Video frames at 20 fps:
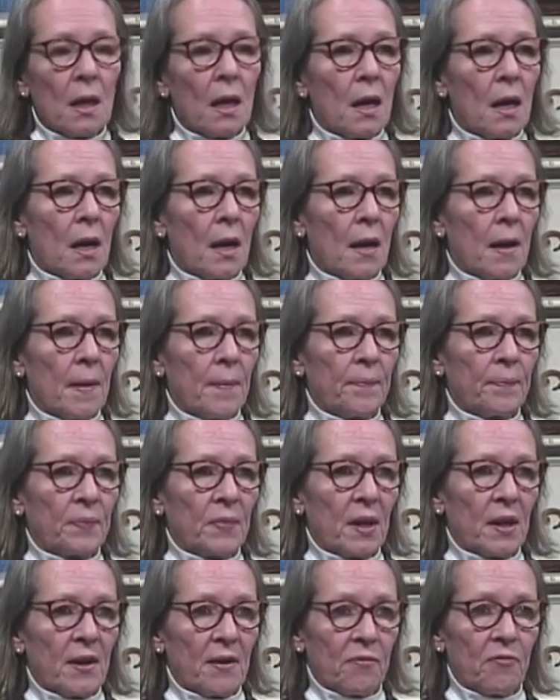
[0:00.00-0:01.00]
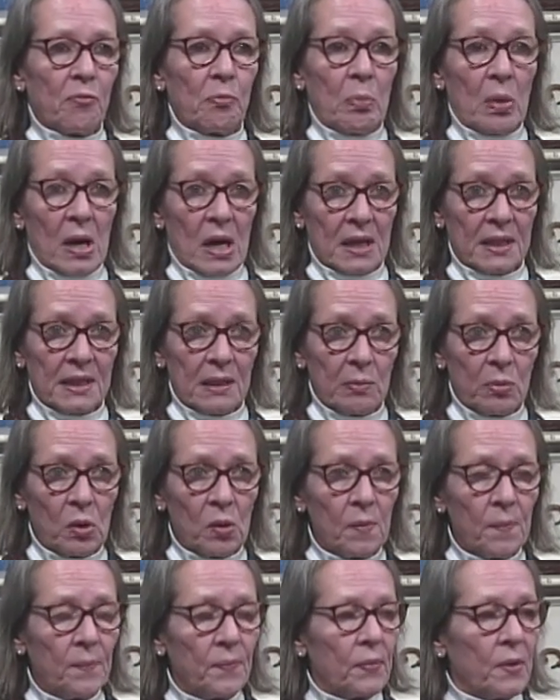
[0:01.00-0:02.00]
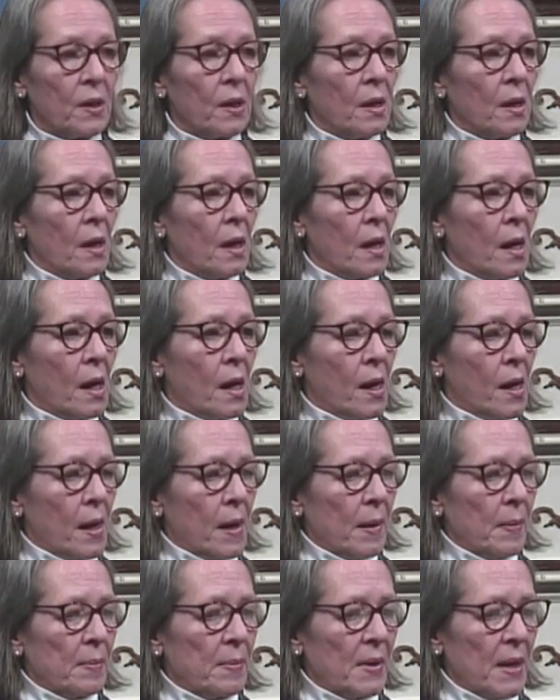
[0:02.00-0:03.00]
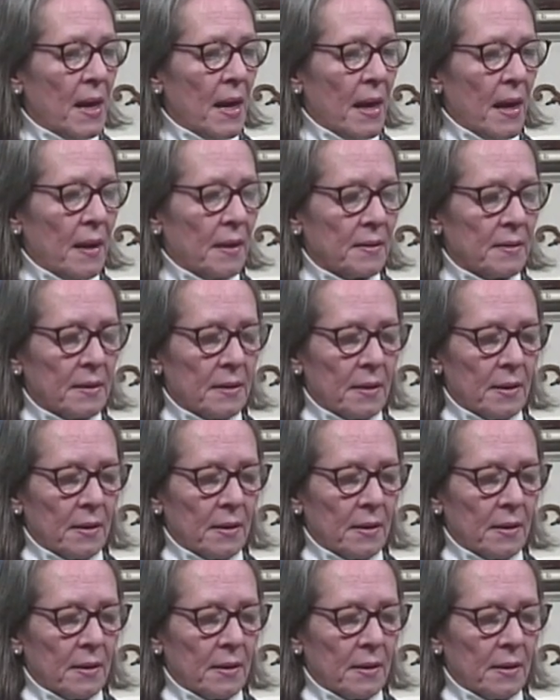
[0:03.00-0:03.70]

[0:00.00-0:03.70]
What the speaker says: if possible. And